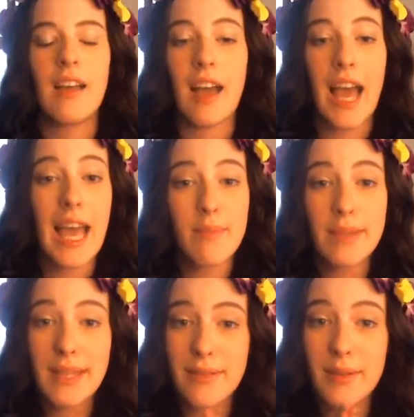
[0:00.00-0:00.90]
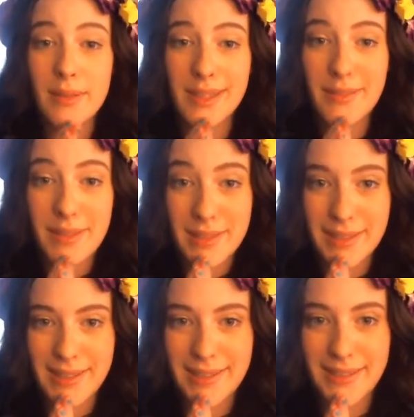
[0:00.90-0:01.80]
I believe I will leave this
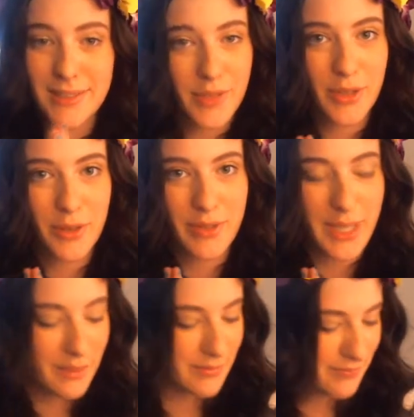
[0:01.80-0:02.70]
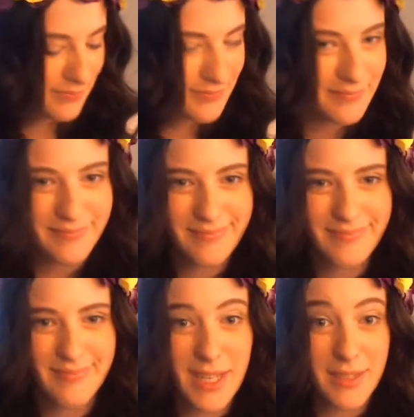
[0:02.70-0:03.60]
on for the whole video.
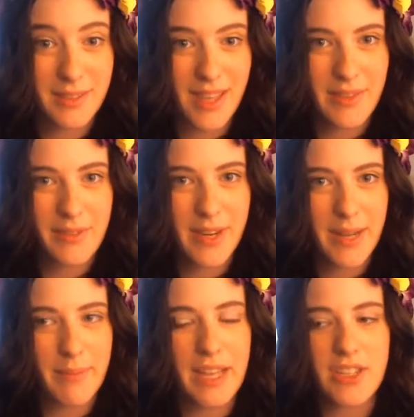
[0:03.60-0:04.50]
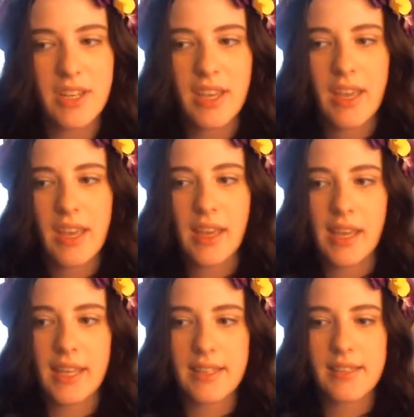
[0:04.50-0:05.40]
I do love it very much.
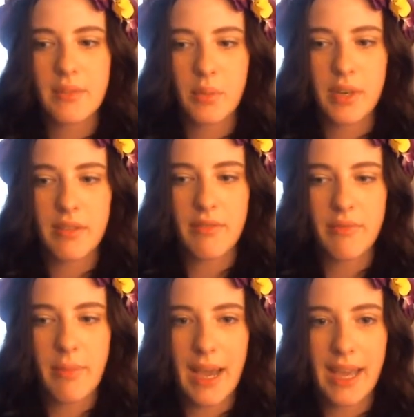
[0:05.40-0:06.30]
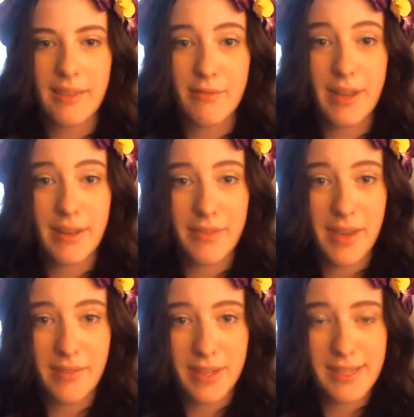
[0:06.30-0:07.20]
It's one of my very
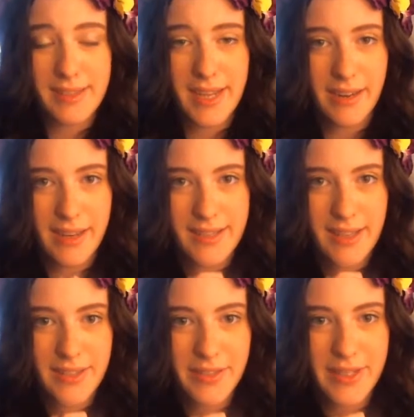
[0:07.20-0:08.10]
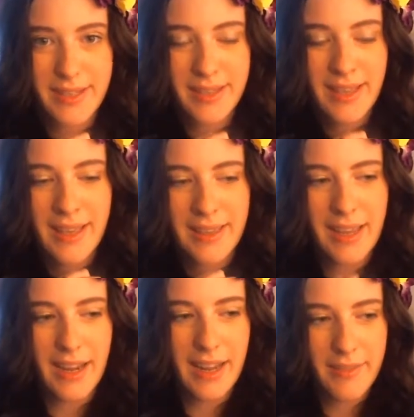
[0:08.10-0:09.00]
favoriteest hair accessories that
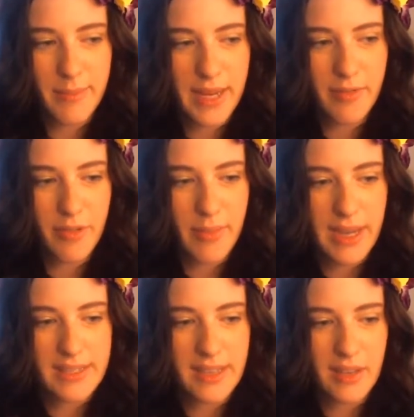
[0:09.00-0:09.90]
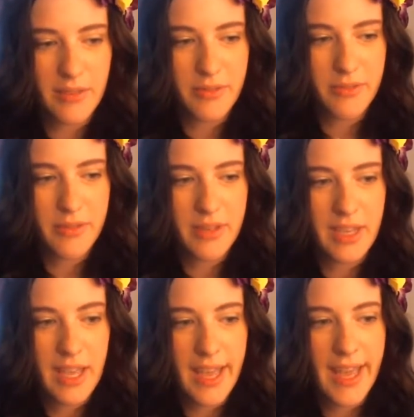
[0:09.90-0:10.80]
I have made for myself,
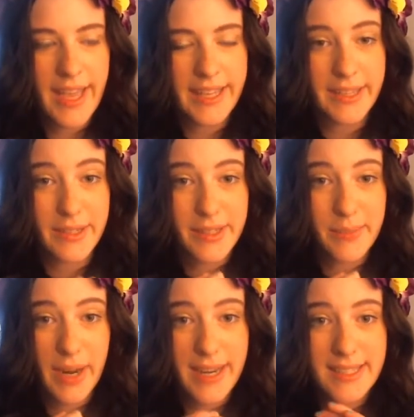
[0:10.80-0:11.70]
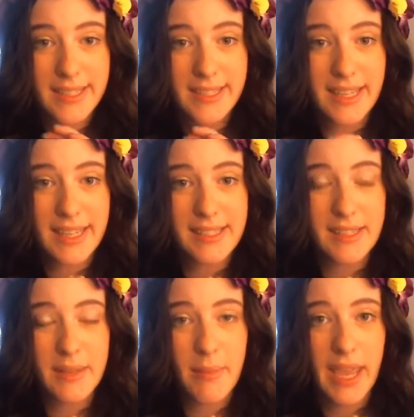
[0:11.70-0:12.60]
and they're surprisingly easy
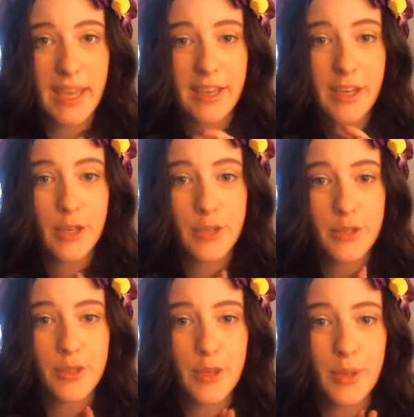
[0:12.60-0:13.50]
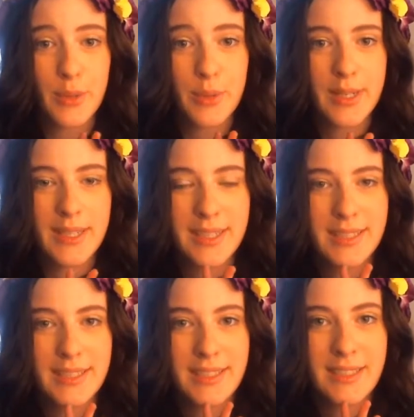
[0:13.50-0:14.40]
to make, so
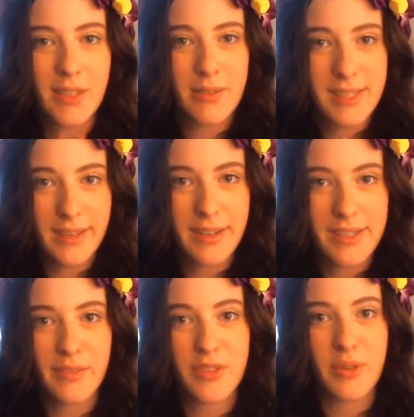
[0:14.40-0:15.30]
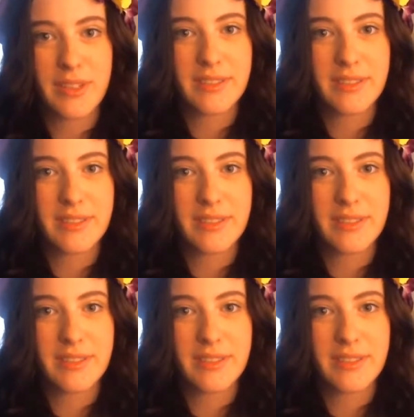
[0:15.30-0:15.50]
don't sell yourself short.